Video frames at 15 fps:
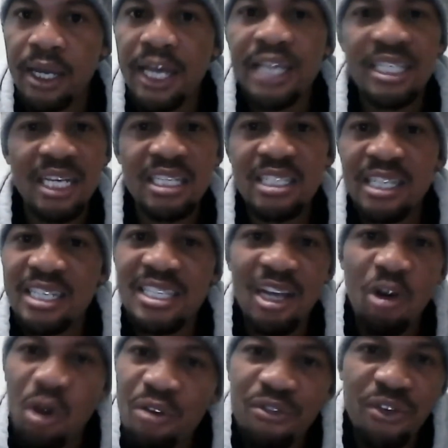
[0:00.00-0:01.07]
He just needs the
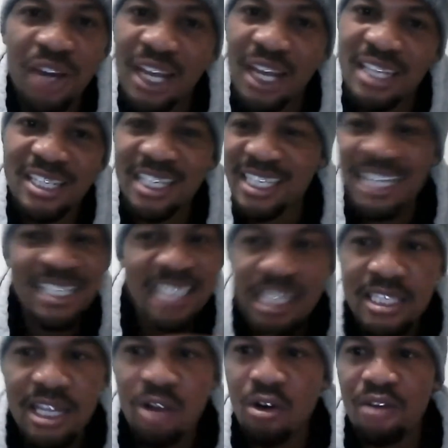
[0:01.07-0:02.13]
confidence. He just
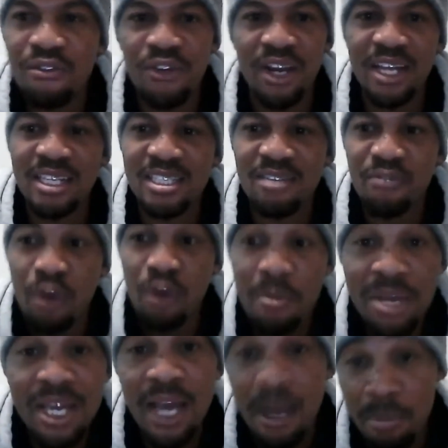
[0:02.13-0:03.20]
needs the confidence. For me,